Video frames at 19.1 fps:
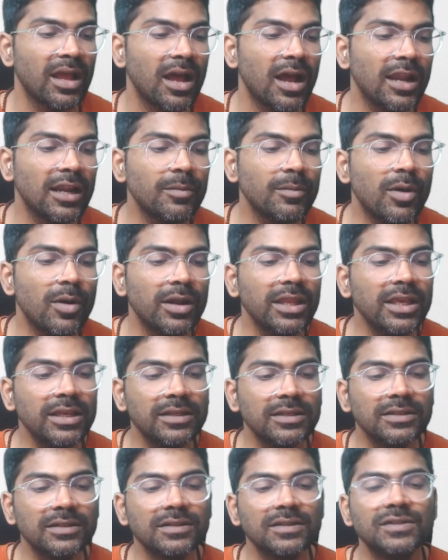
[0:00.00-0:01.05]
anabolic
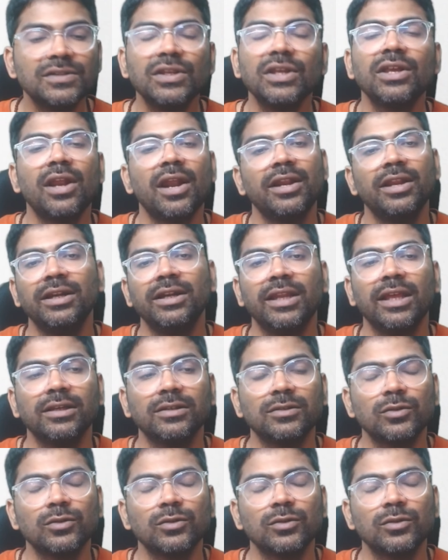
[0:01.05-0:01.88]
steroid intake.